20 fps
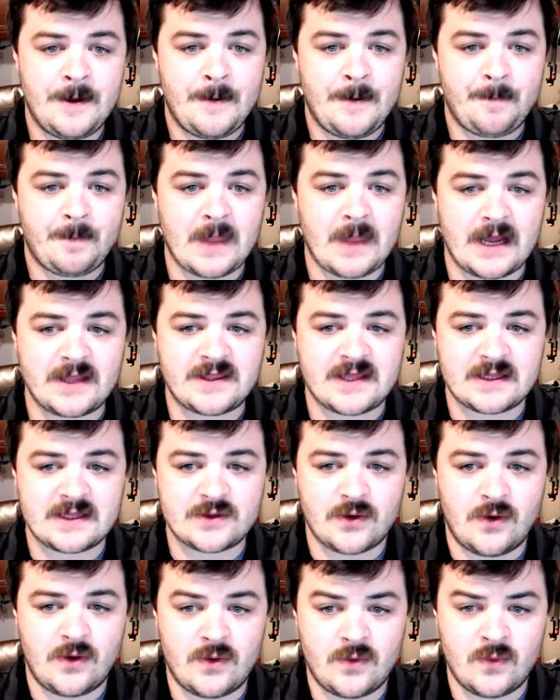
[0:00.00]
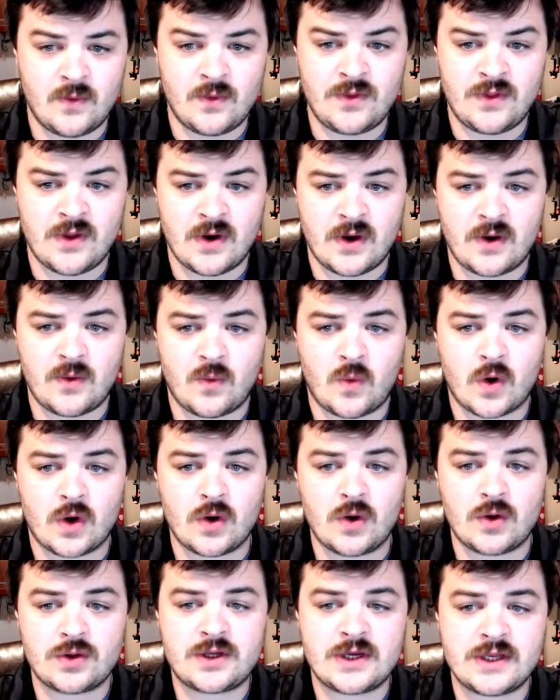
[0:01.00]
I think the
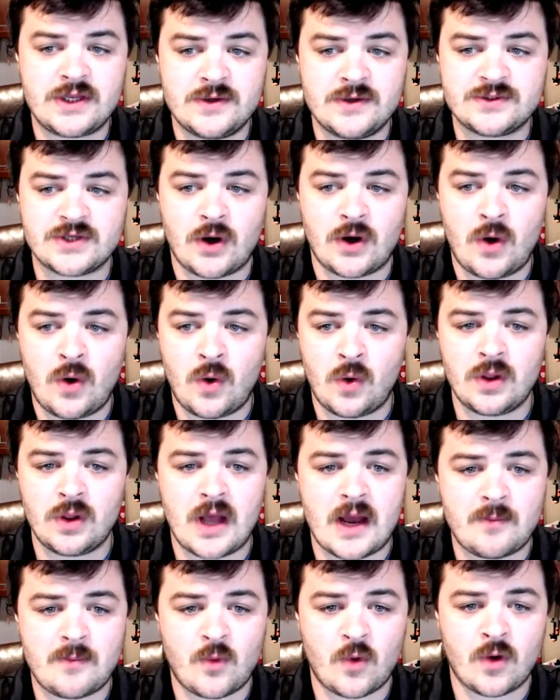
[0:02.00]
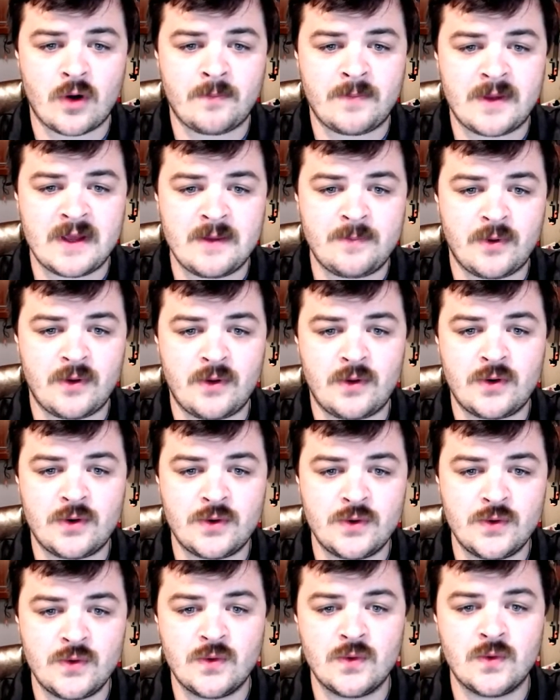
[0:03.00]
world could use a whole lot more people
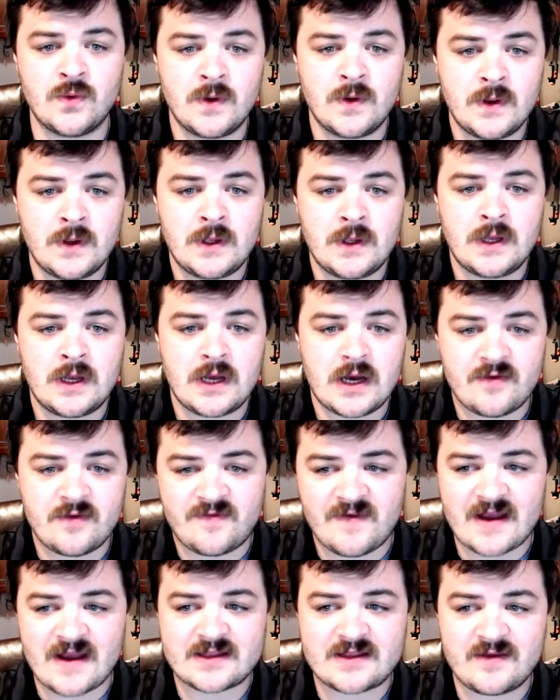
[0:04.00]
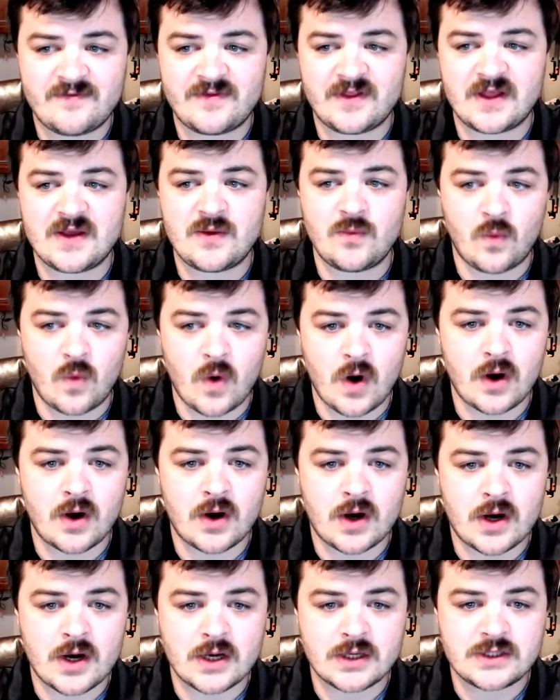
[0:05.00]
who effectively
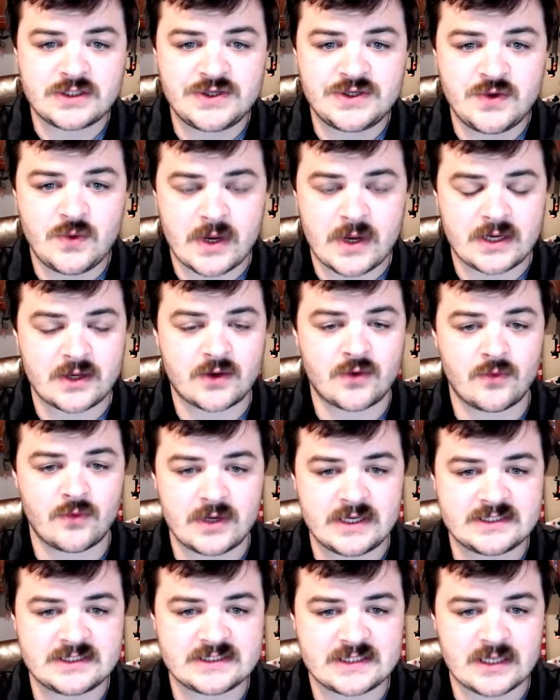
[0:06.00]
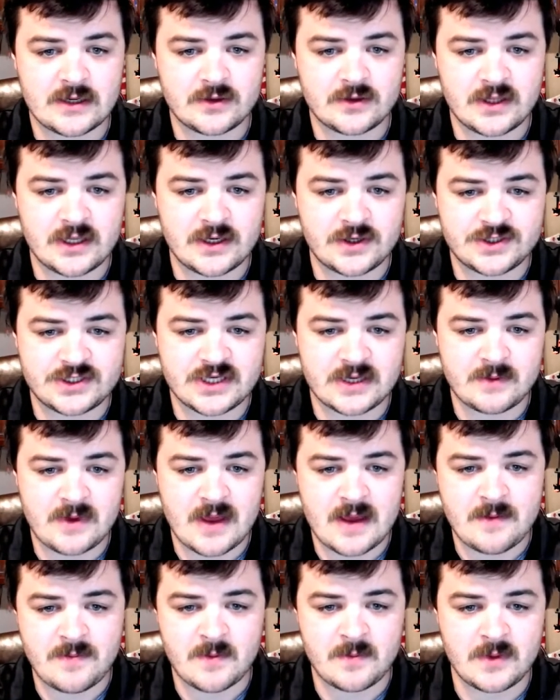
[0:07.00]
work to increase their leadership
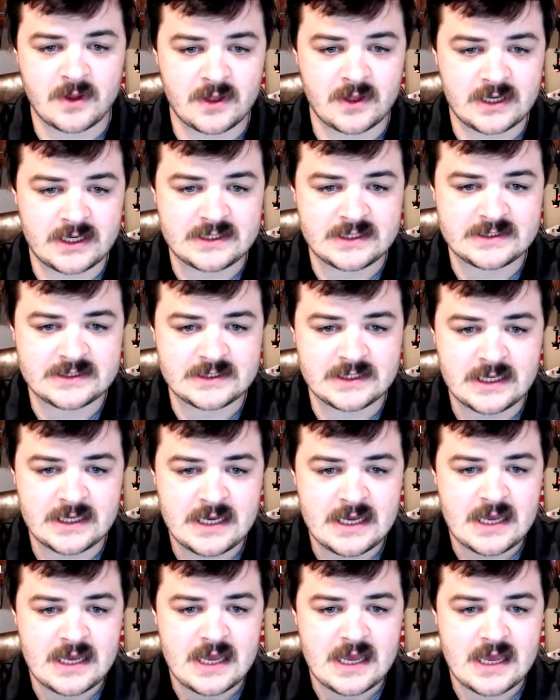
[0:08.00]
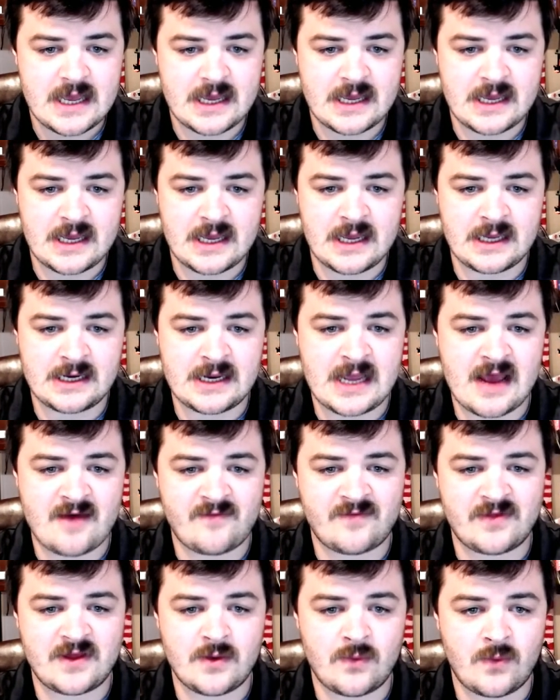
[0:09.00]
capabilities and
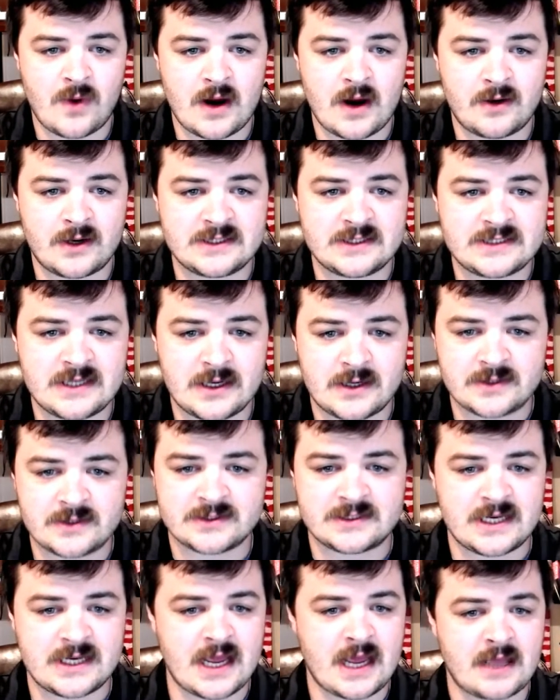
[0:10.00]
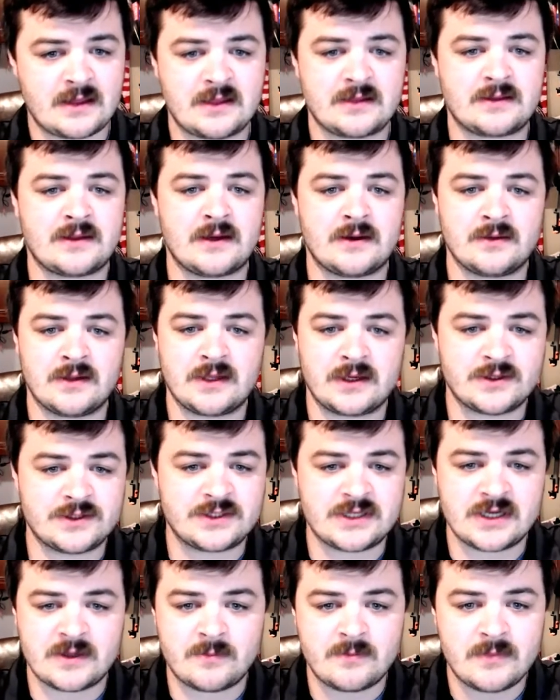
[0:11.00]
have the awareness to understand that their
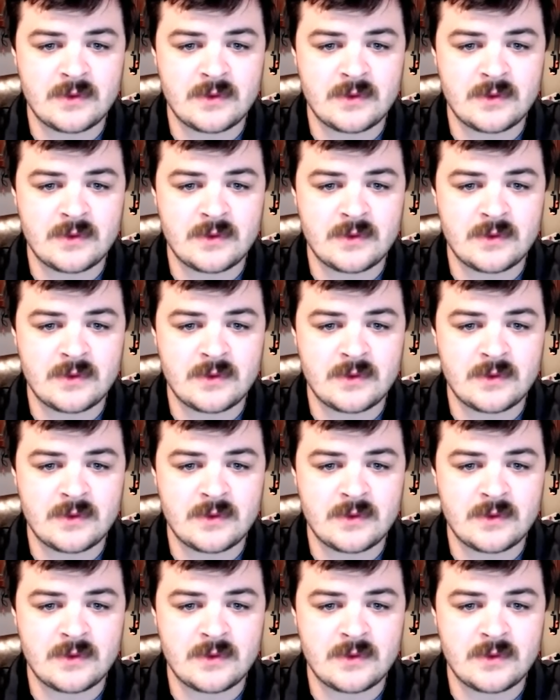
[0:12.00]
leadership